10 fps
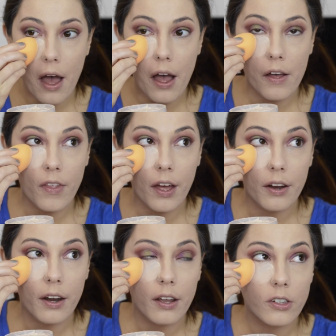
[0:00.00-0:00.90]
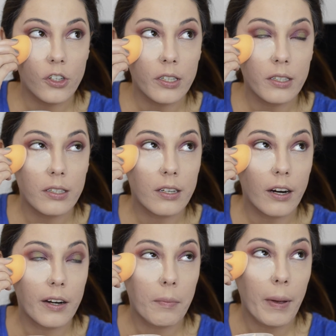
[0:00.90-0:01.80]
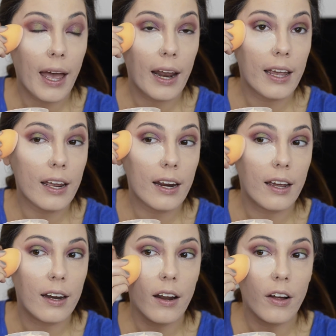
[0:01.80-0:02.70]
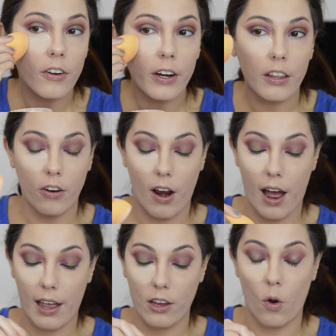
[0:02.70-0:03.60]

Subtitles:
and then just start patting it in underneath your eye. You